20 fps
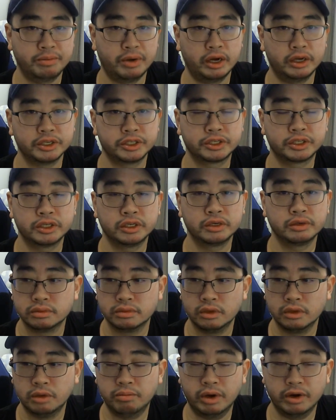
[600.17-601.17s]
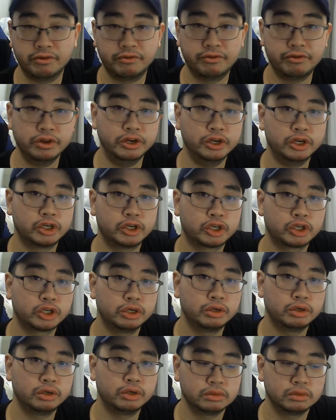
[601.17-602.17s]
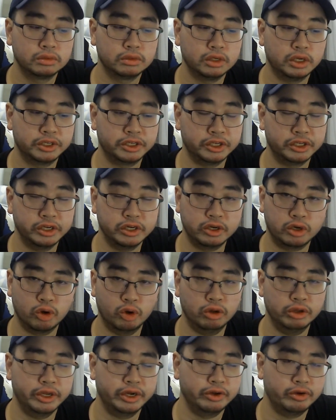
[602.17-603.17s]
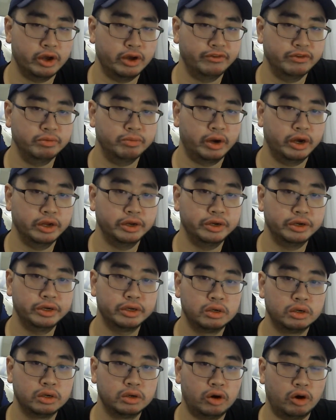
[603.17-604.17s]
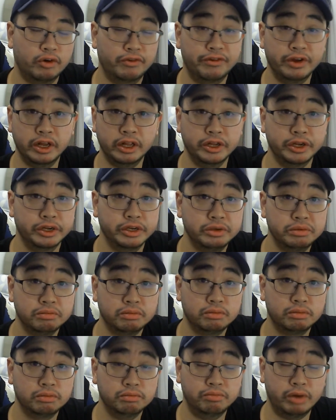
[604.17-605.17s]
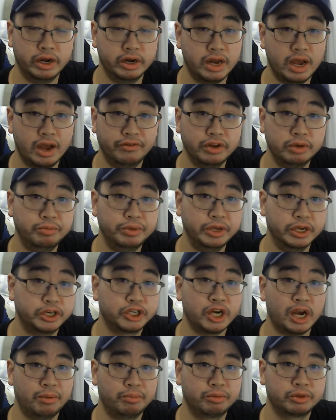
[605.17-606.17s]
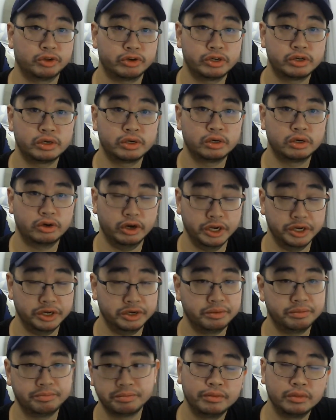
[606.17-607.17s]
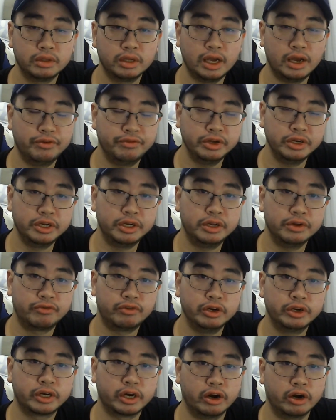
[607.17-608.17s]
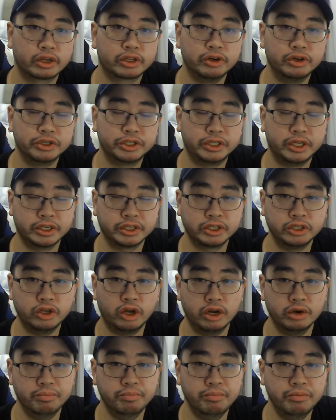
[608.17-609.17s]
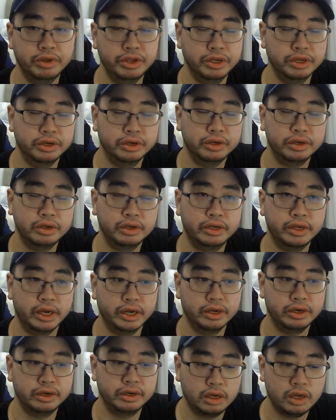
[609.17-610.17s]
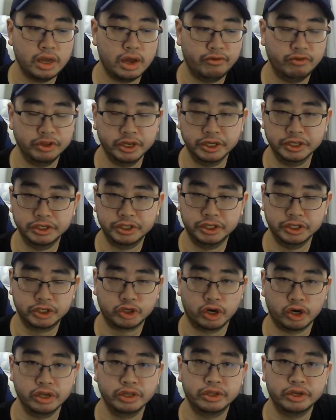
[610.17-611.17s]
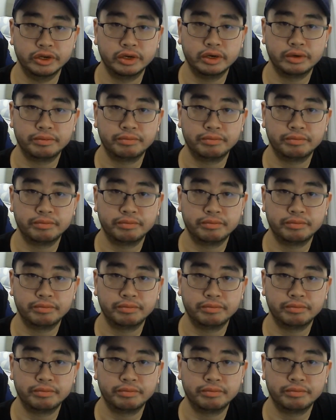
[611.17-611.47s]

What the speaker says: passed, but finish a certain goal that you have in mind. Or fail it, but have it be a chapter, right? Having different characters does not mean that everything is disjointed.